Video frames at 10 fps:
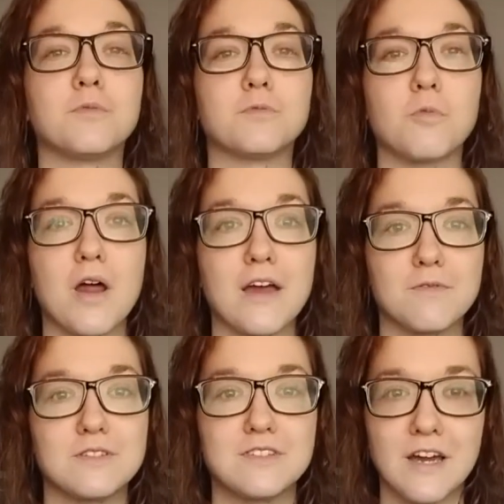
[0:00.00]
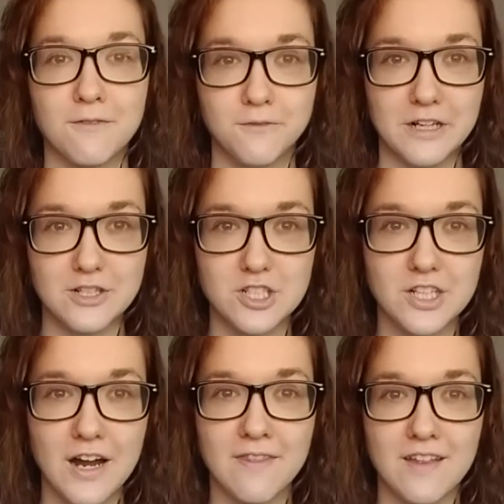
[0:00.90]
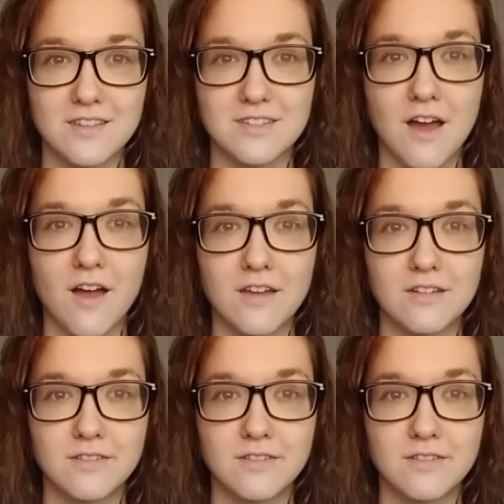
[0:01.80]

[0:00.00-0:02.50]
what I would see on Frasier, and that's not